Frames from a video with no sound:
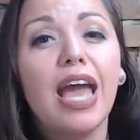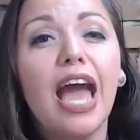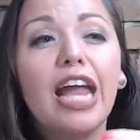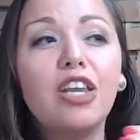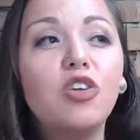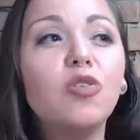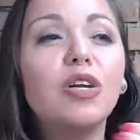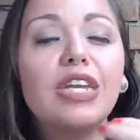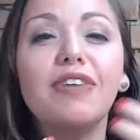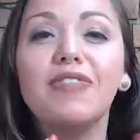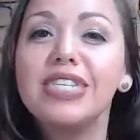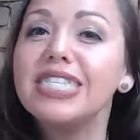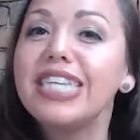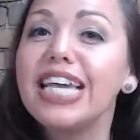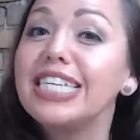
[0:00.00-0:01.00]
And you could
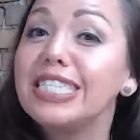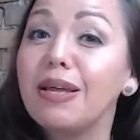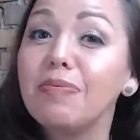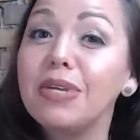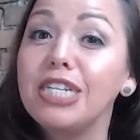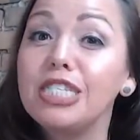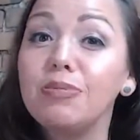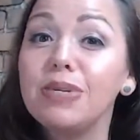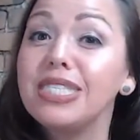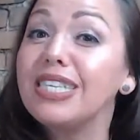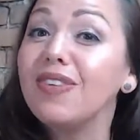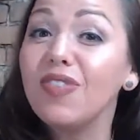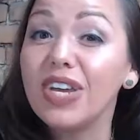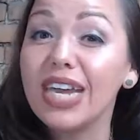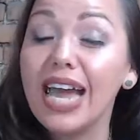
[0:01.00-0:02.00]
even say something
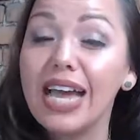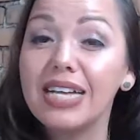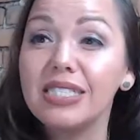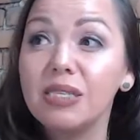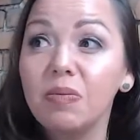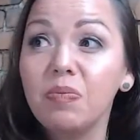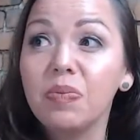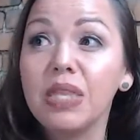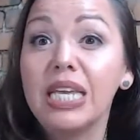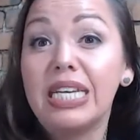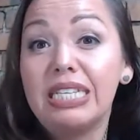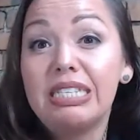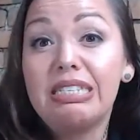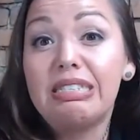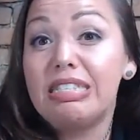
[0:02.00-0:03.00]
specific as,
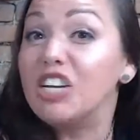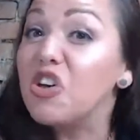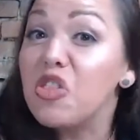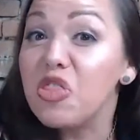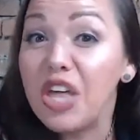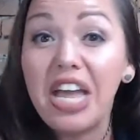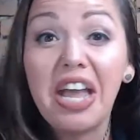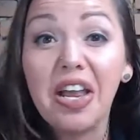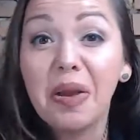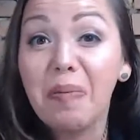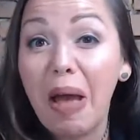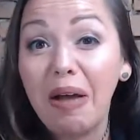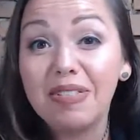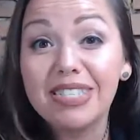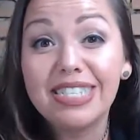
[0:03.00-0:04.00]
still thinking
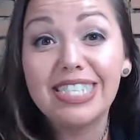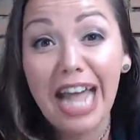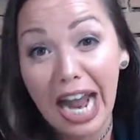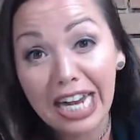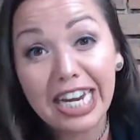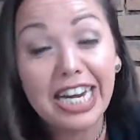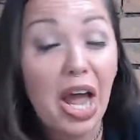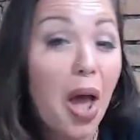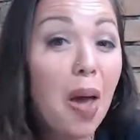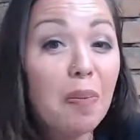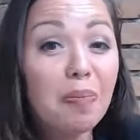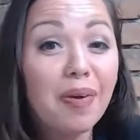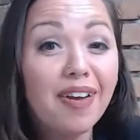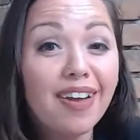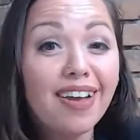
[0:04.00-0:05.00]
about signing up?